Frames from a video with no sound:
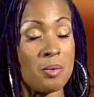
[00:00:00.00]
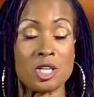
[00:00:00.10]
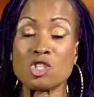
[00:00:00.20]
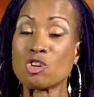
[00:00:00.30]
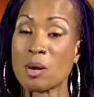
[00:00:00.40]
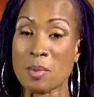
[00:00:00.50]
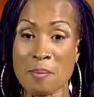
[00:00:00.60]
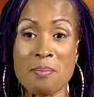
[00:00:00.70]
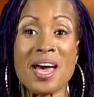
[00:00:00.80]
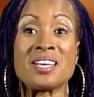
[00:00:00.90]
I'm gonna try my
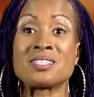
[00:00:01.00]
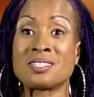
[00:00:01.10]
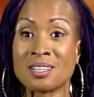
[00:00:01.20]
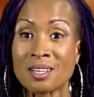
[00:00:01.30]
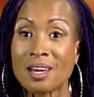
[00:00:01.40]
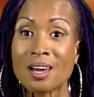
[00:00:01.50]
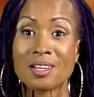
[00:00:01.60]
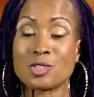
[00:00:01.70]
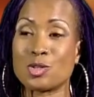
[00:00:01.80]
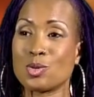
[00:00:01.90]
best
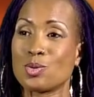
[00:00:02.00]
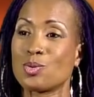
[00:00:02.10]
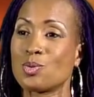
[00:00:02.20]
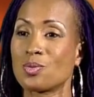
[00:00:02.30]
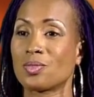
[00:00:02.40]
to